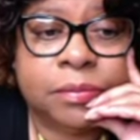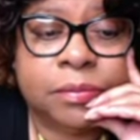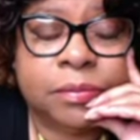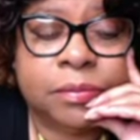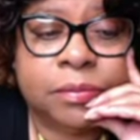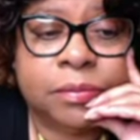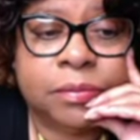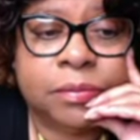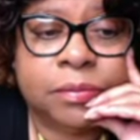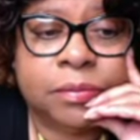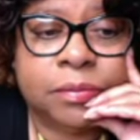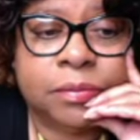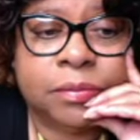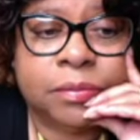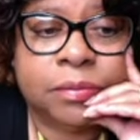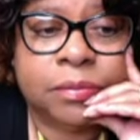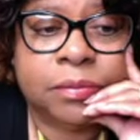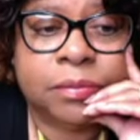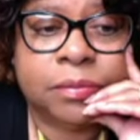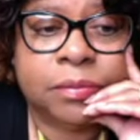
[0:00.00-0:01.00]

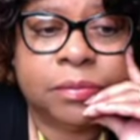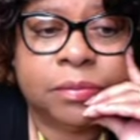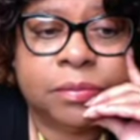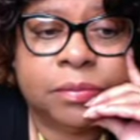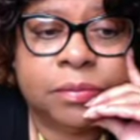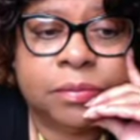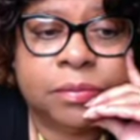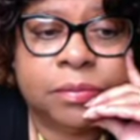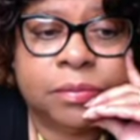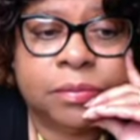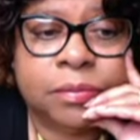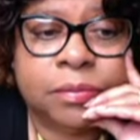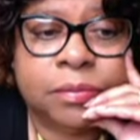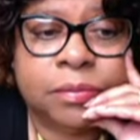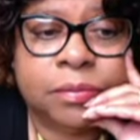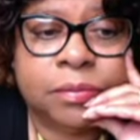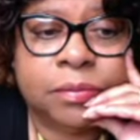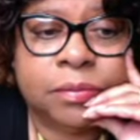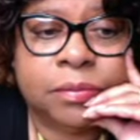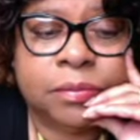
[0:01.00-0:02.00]

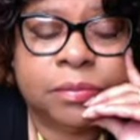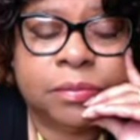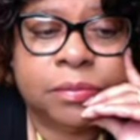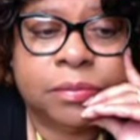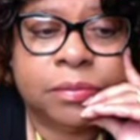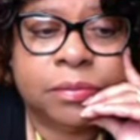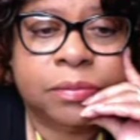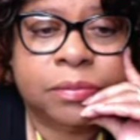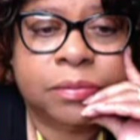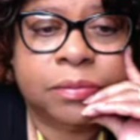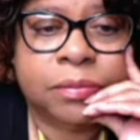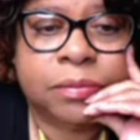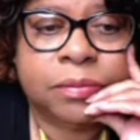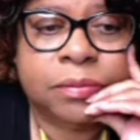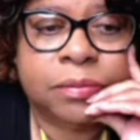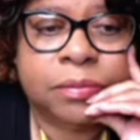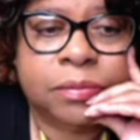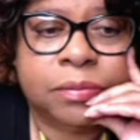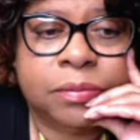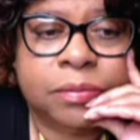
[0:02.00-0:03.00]

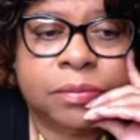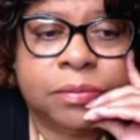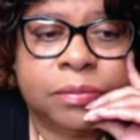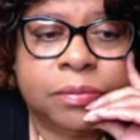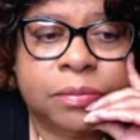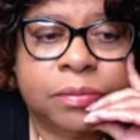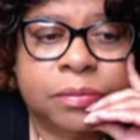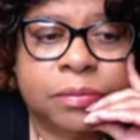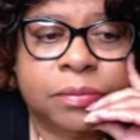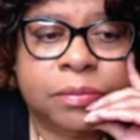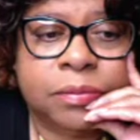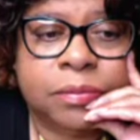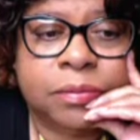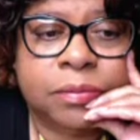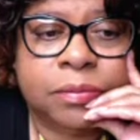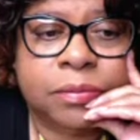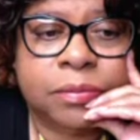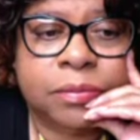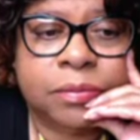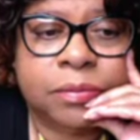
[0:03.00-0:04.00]

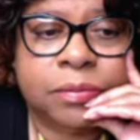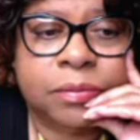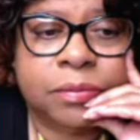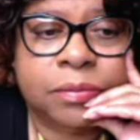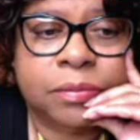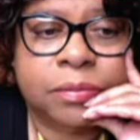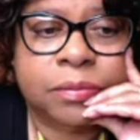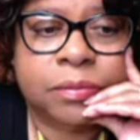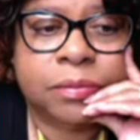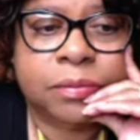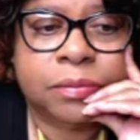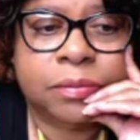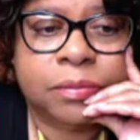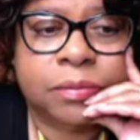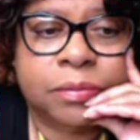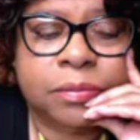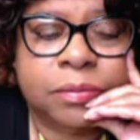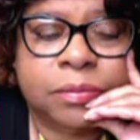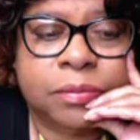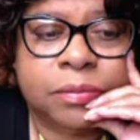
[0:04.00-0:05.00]

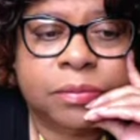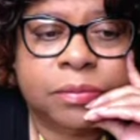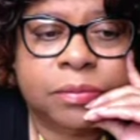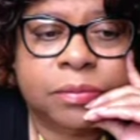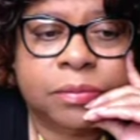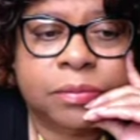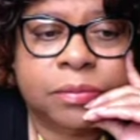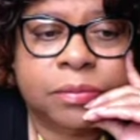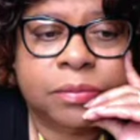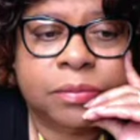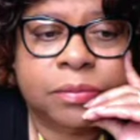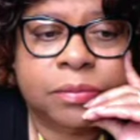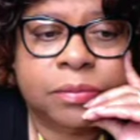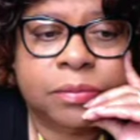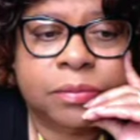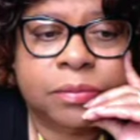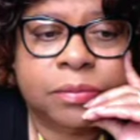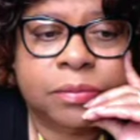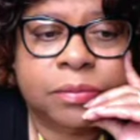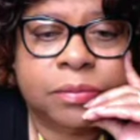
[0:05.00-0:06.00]

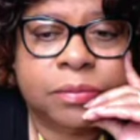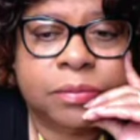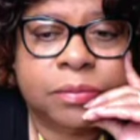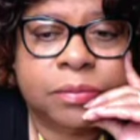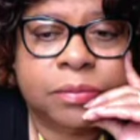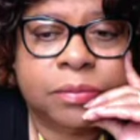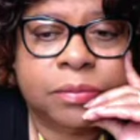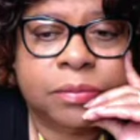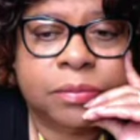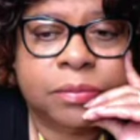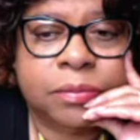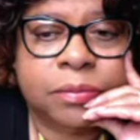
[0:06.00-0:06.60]
This person isn't speaking.